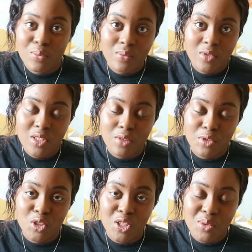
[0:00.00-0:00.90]
most of the
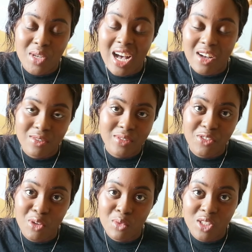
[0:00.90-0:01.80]
drugs will have their
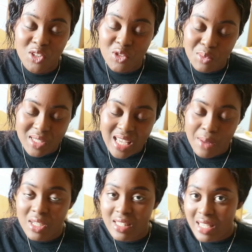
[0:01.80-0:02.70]
formulations to be
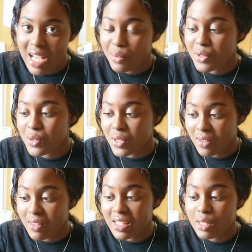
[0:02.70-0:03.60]
tablets, capsules and
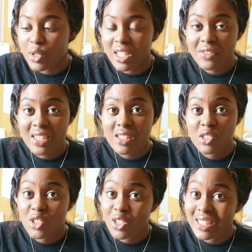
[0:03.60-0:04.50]
things. But if there's a
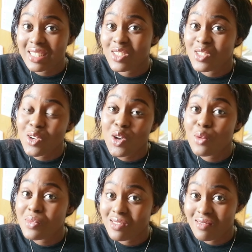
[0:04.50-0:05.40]
drug that does not
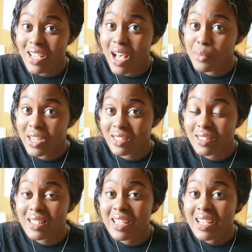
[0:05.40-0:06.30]
come in
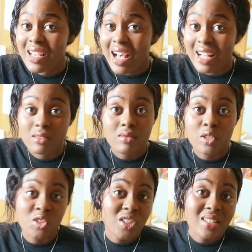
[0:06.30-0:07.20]
tablets and
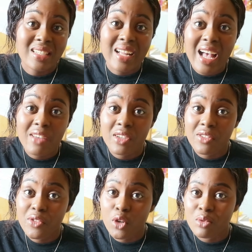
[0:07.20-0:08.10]
it's just in IV
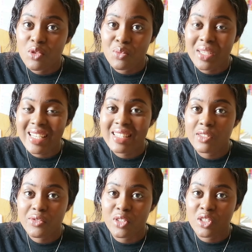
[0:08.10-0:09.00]
form, it will be easy
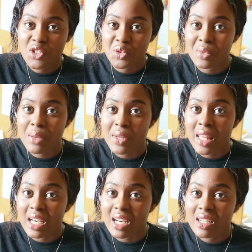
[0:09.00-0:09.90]
for you to remember
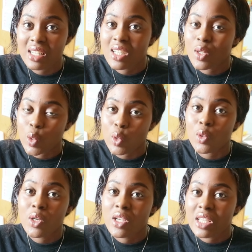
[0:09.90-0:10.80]
that, oh,
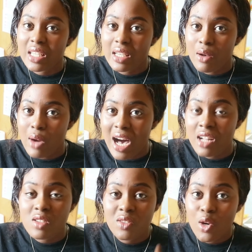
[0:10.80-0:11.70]

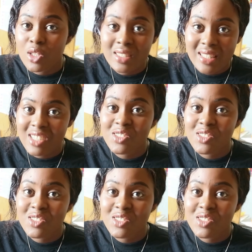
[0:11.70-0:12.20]
out of all the 10